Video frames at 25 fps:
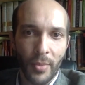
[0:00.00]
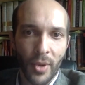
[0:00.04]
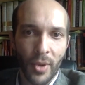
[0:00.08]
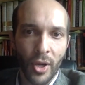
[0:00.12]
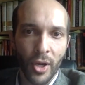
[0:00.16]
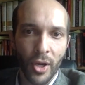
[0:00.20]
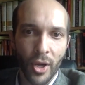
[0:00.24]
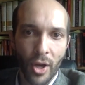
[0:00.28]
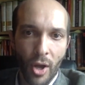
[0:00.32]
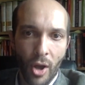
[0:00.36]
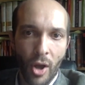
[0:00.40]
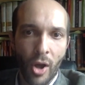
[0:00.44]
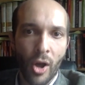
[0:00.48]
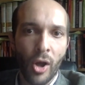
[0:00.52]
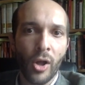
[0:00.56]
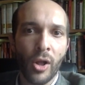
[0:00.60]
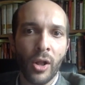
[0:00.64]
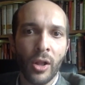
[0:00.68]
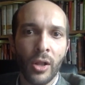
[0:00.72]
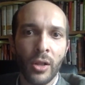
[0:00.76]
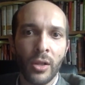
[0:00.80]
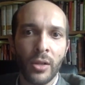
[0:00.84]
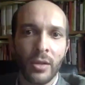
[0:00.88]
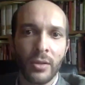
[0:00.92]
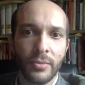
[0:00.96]
among
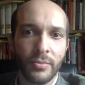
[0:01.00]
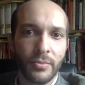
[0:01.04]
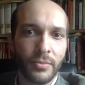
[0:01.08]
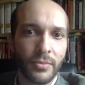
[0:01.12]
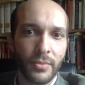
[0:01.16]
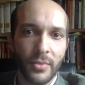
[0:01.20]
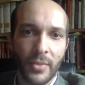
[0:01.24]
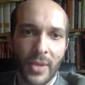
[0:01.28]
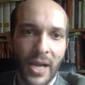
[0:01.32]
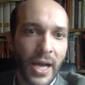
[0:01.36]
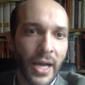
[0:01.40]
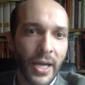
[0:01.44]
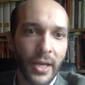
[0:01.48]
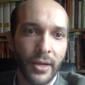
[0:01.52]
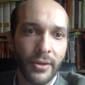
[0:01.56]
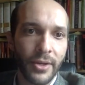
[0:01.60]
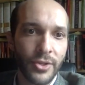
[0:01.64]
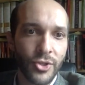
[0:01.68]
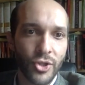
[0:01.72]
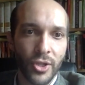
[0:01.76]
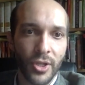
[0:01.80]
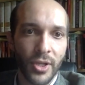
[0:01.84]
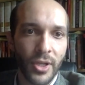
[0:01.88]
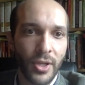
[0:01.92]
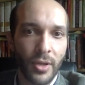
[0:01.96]
all higher
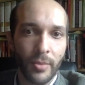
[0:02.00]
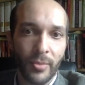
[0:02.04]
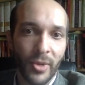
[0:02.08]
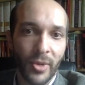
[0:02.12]
education